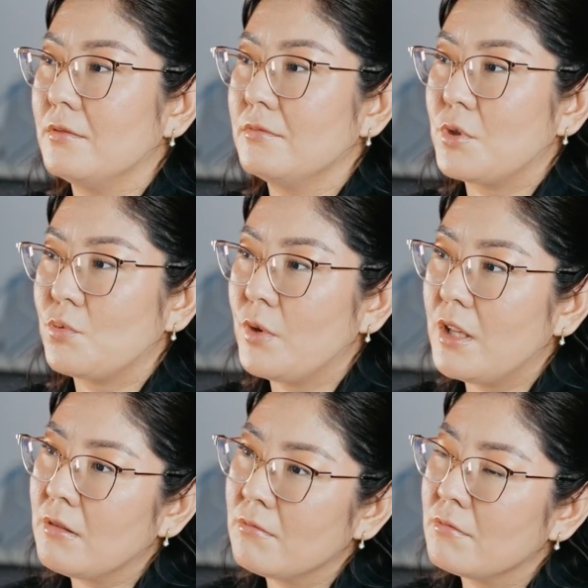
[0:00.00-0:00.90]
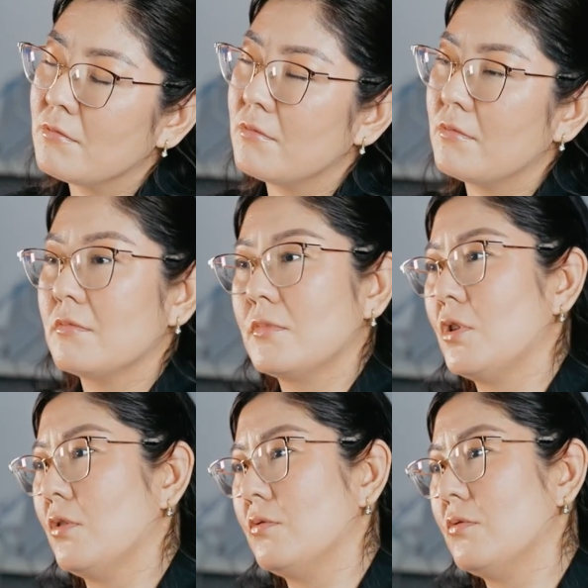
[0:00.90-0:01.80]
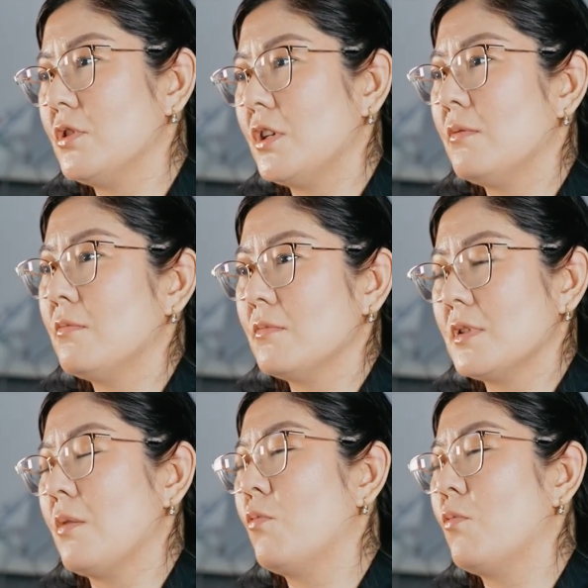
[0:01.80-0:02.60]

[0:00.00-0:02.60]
Swim, go to gym, some